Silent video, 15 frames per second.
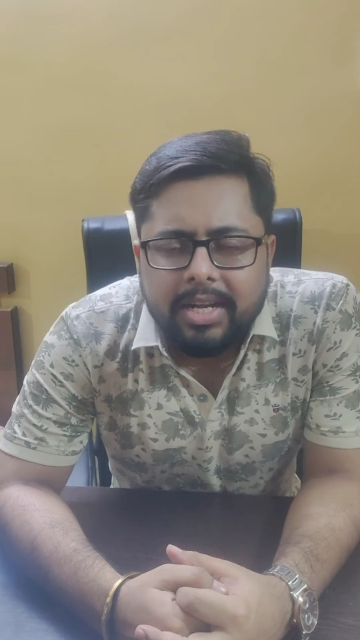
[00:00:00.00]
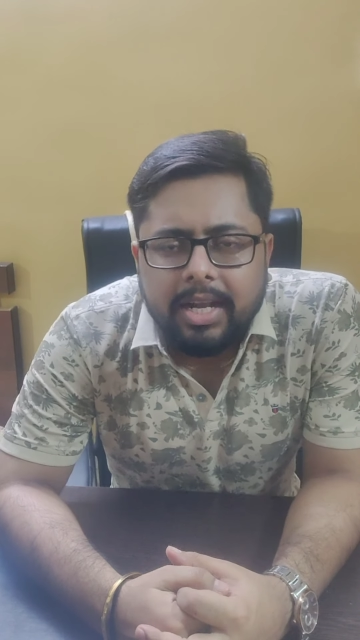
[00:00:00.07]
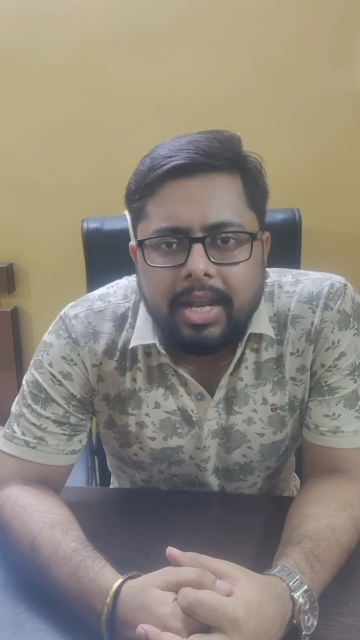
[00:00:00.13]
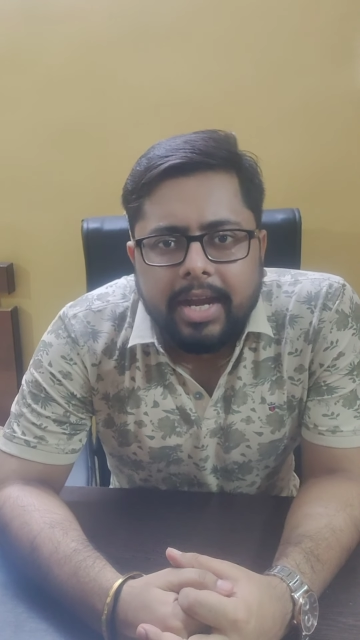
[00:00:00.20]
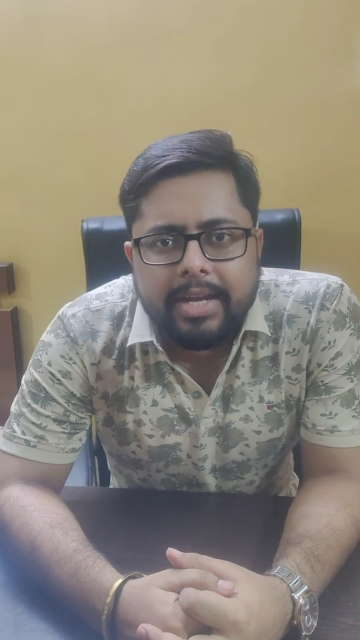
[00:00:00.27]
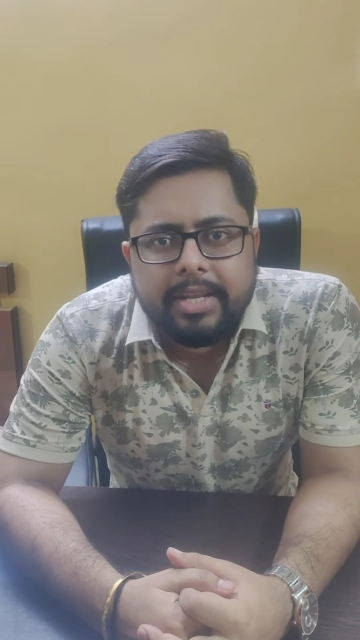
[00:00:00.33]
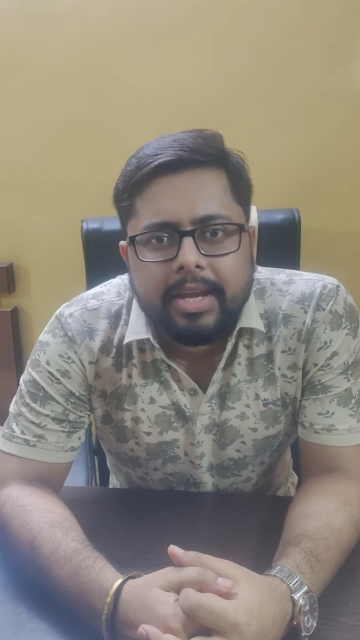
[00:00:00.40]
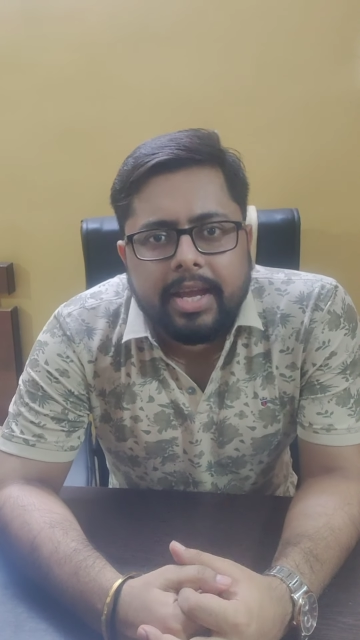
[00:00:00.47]

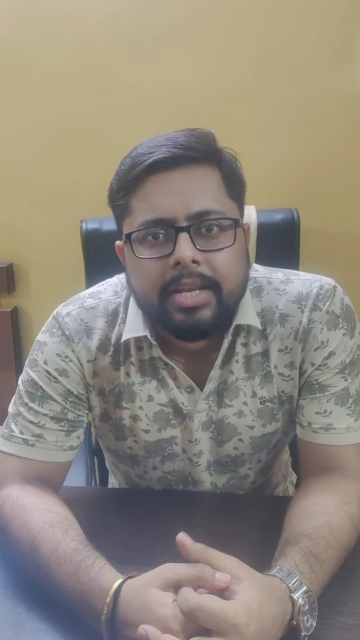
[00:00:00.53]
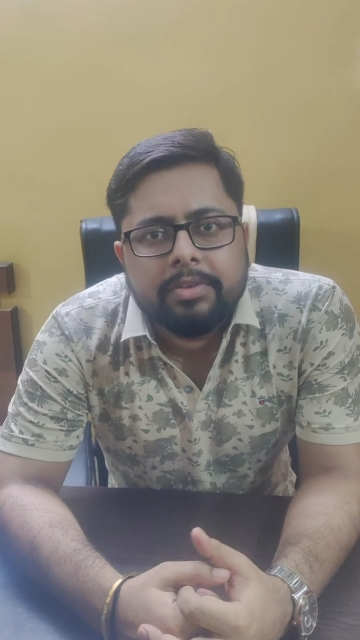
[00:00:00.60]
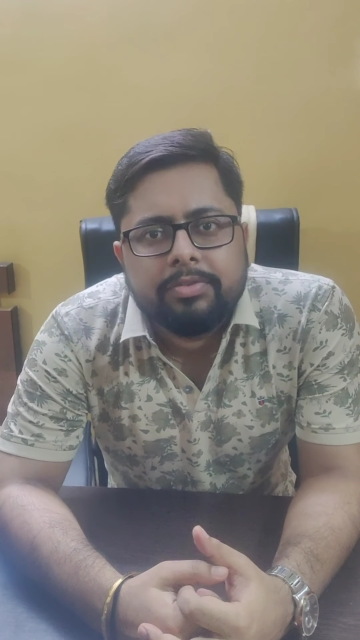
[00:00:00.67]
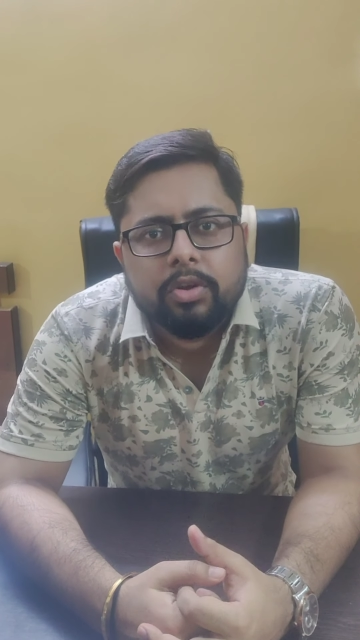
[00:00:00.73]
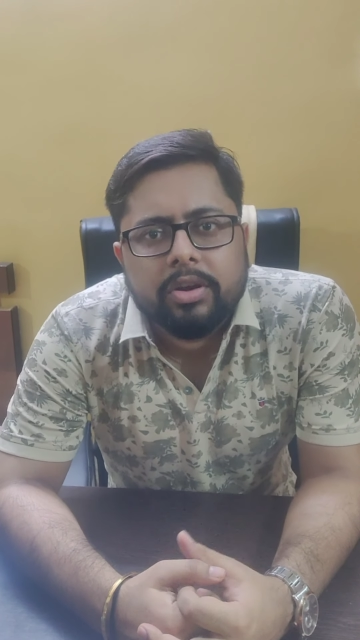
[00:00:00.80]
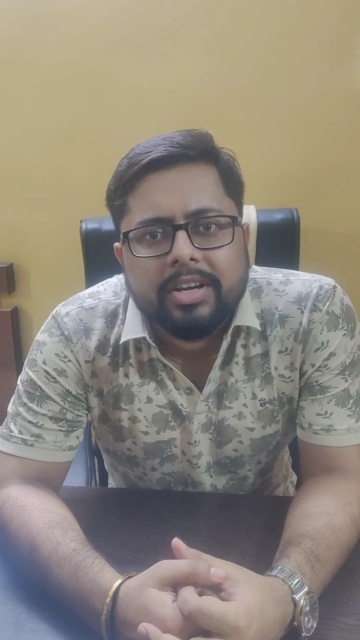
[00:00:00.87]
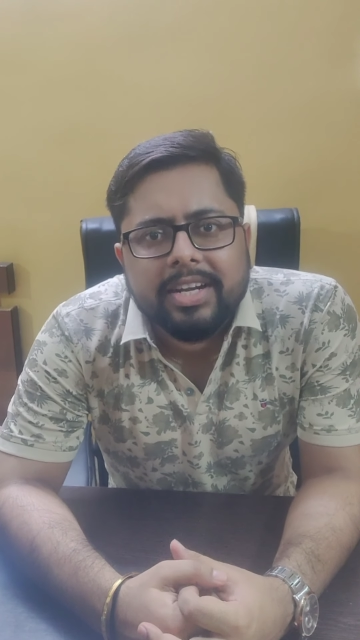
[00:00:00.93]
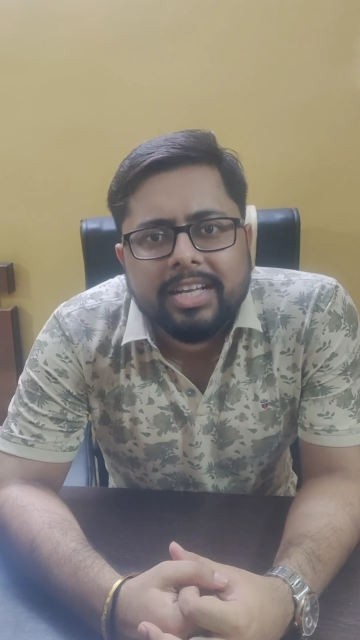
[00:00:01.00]
little idea and
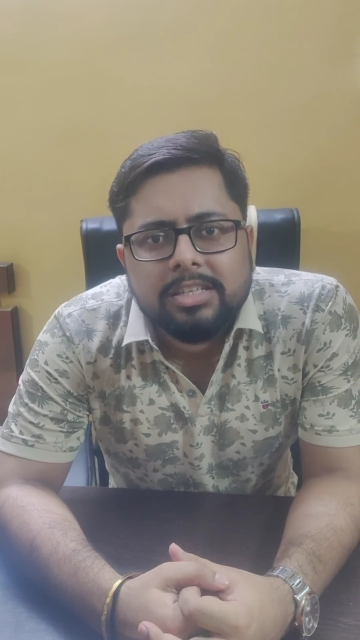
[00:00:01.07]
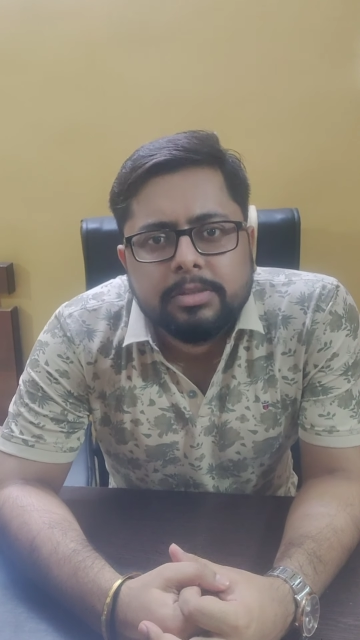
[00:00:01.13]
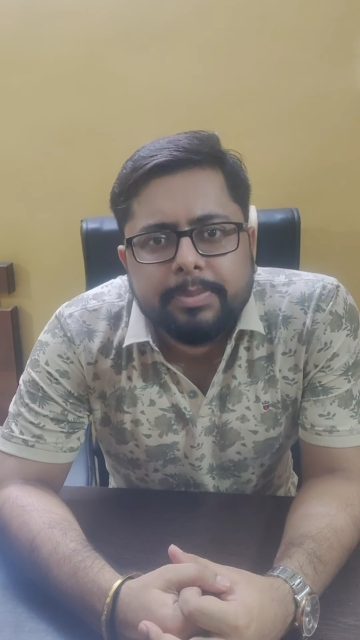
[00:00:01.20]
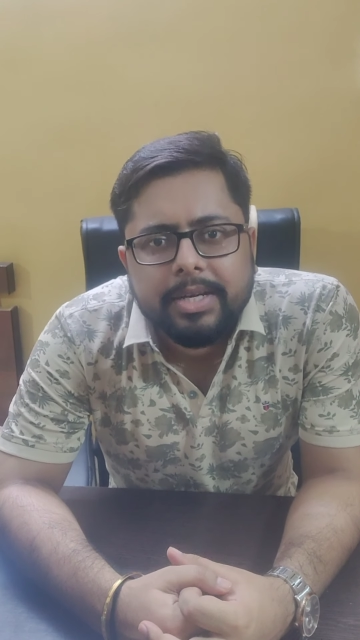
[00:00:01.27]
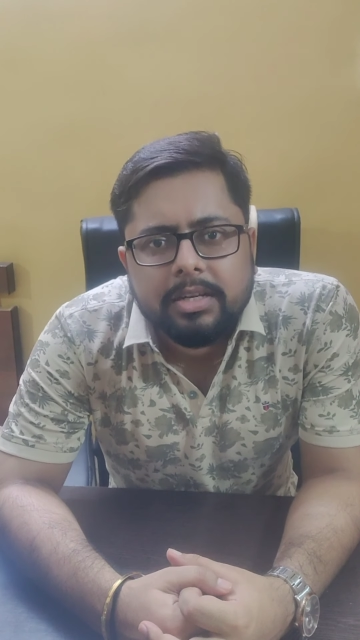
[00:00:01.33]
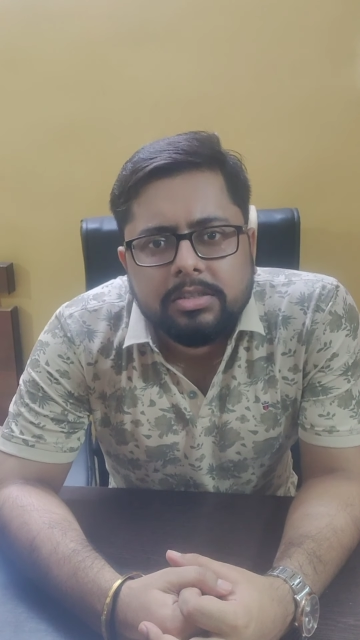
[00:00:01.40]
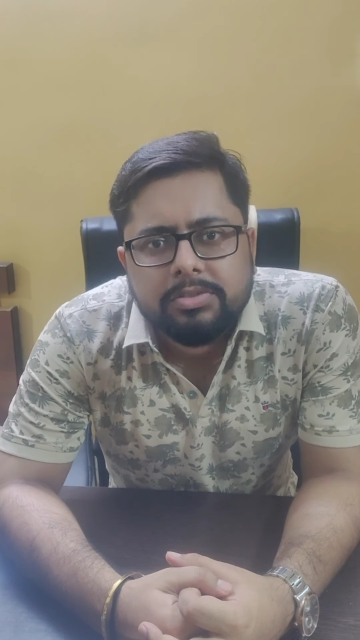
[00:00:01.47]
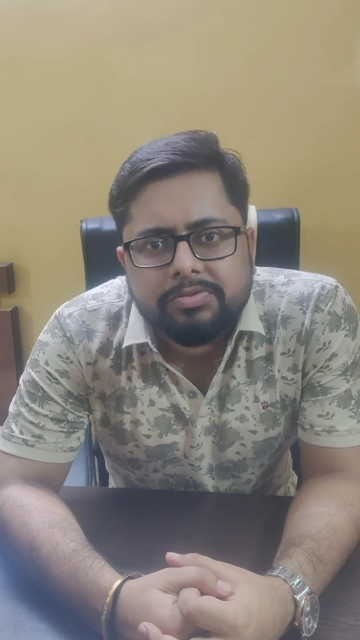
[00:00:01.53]
if your reading speed